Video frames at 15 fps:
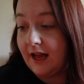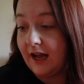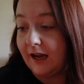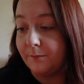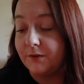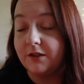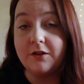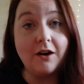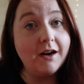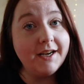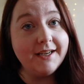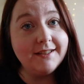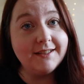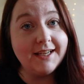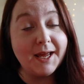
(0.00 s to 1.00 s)
I'm
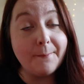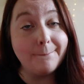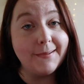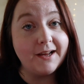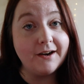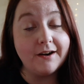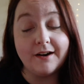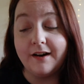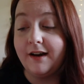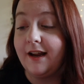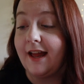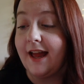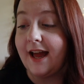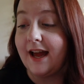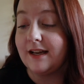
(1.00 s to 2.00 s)
starting to get better
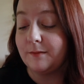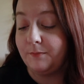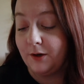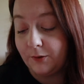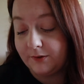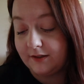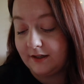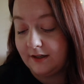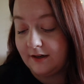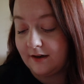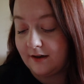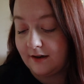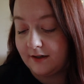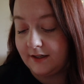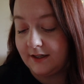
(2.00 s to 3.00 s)
at posting
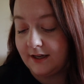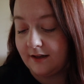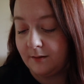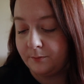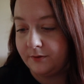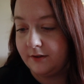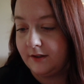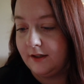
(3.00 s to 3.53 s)
on Yelp,